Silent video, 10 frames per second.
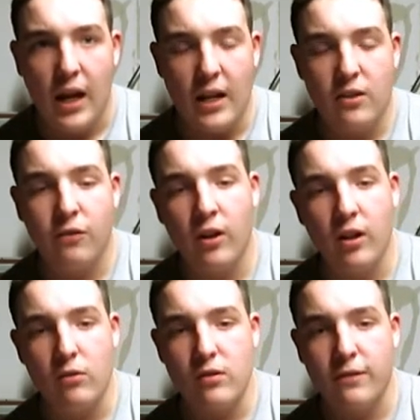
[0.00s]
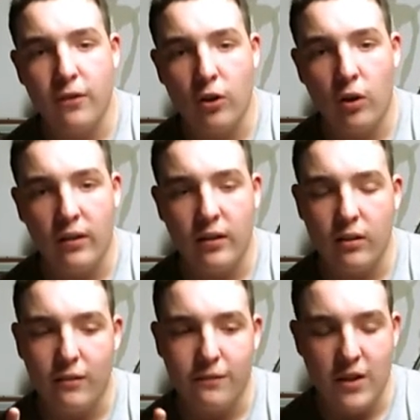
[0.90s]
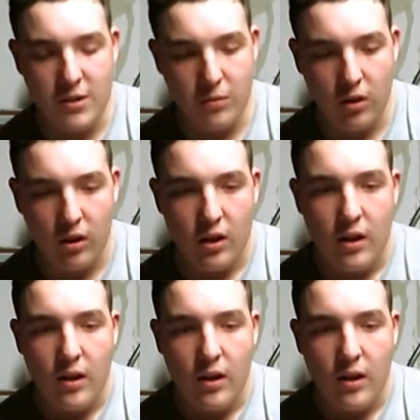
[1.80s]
and it's funny. There was a photo, I think, on Facebook.